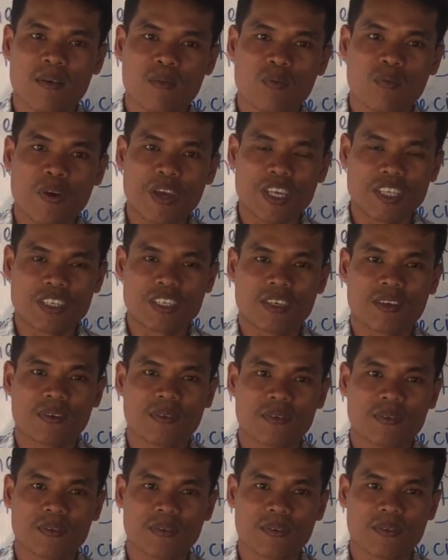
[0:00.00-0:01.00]
Which
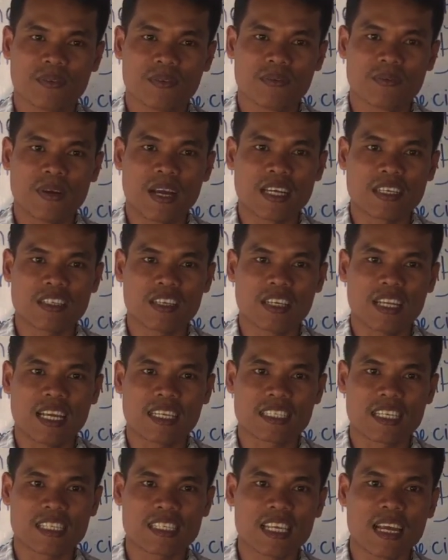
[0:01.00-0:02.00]
function
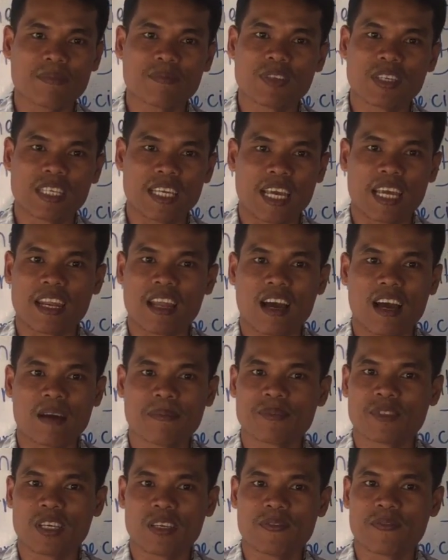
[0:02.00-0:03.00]
as a subject and
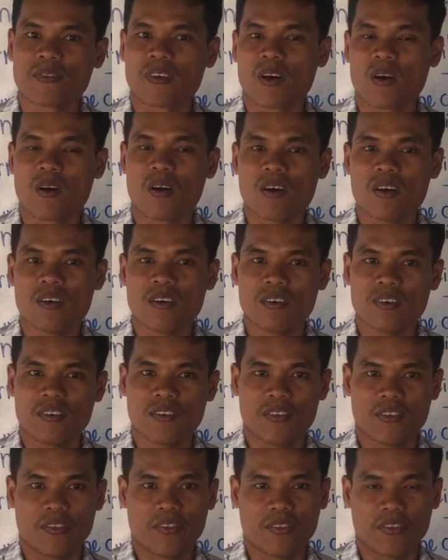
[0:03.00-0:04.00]
object for
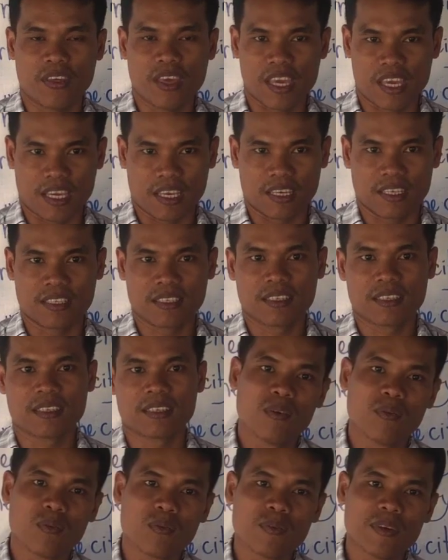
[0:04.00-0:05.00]
thing.
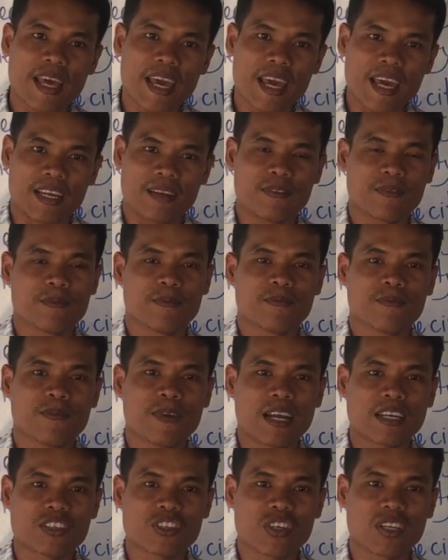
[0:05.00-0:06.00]
That
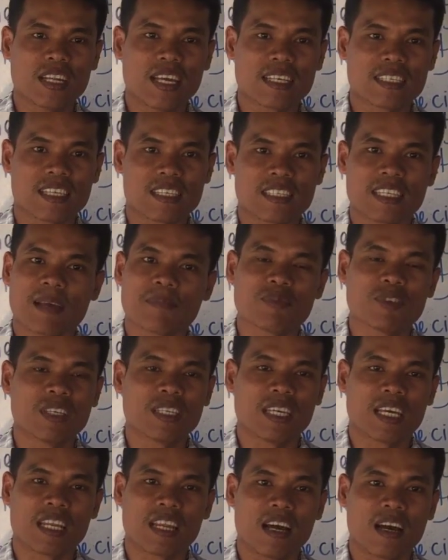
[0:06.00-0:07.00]
function as a
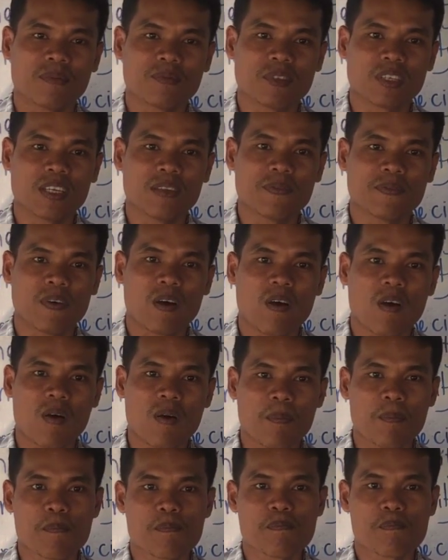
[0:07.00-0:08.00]
subject and object
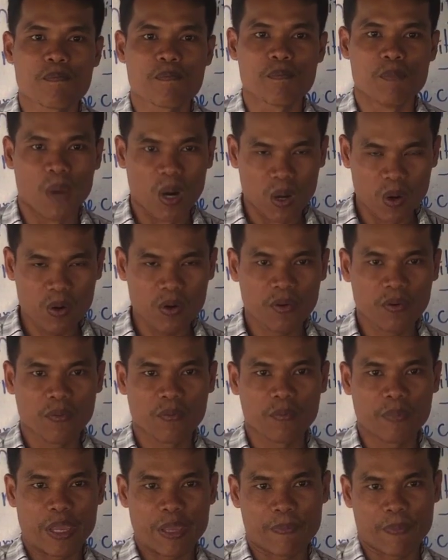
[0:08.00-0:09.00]
for both
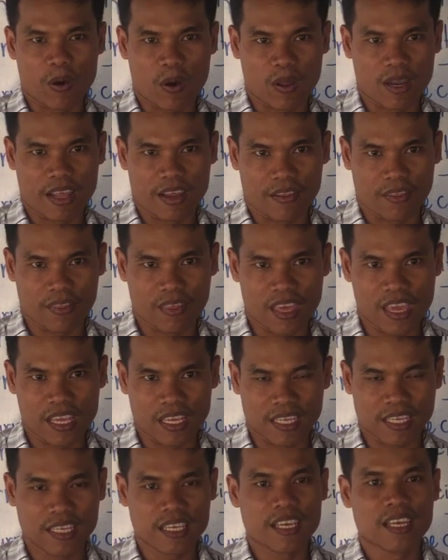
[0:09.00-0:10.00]
people and
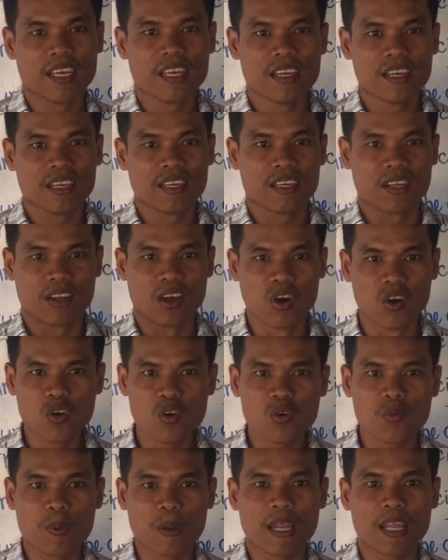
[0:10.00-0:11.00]
thing. And
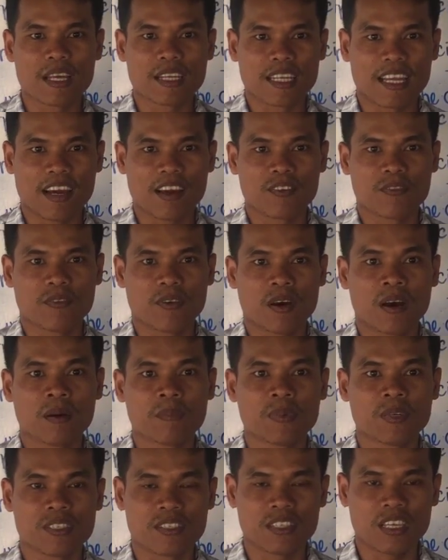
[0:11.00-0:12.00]
who plus noun
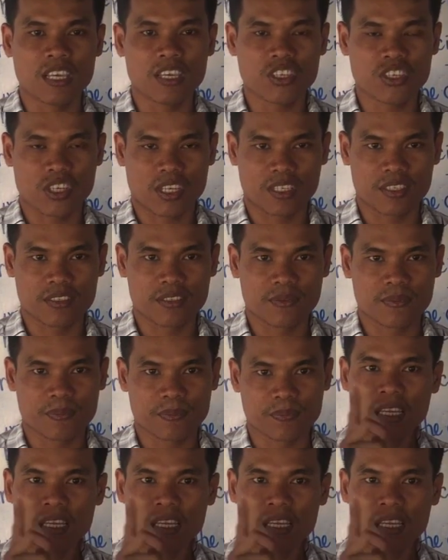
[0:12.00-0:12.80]
for position.